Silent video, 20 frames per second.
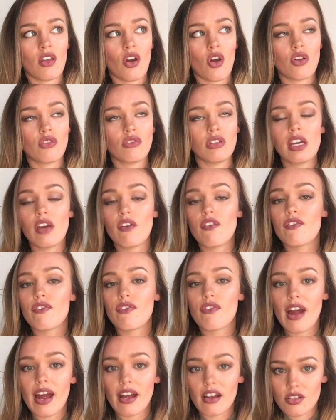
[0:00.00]
Only a
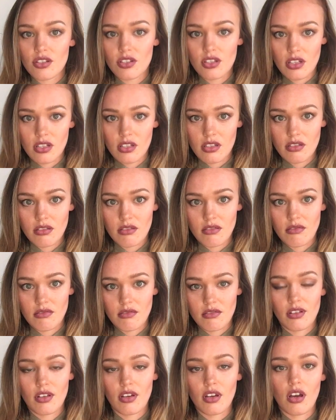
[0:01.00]
fraction
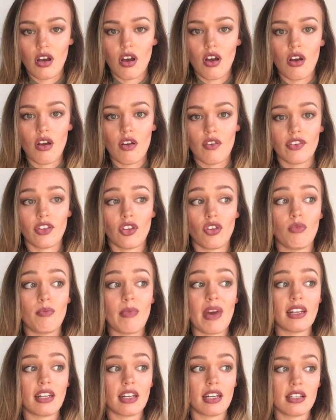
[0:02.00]
of
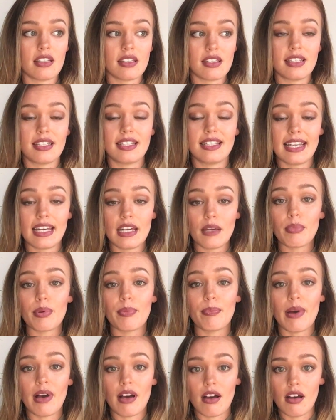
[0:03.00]
humanity's deep
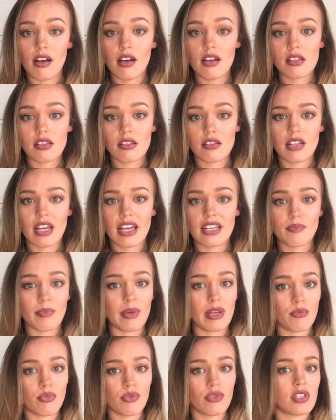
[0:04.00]
past has
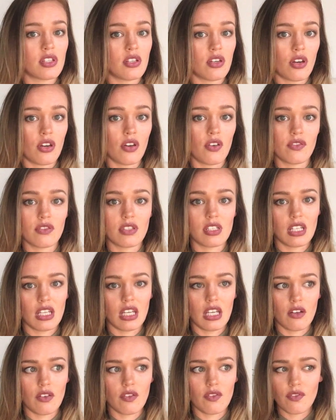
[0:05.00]
been preserved
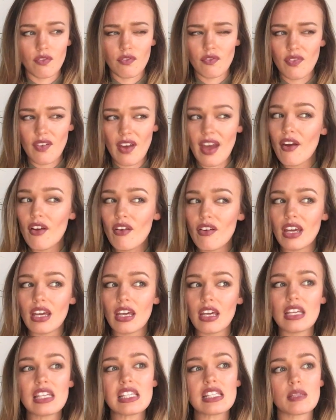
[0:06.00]
in
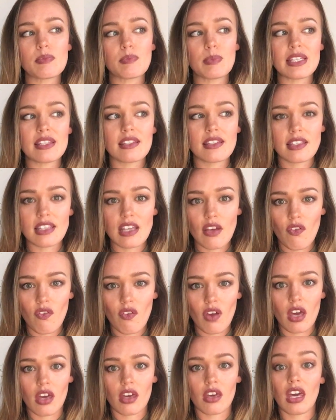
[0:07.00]
very
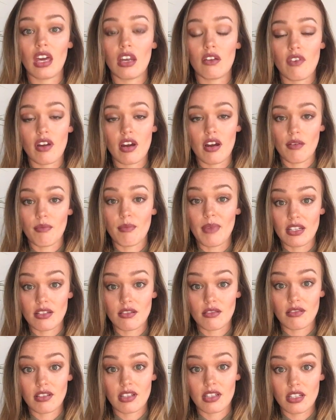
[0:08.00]
specific
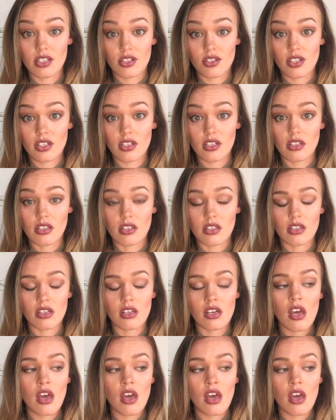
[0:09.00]
environmental conditions.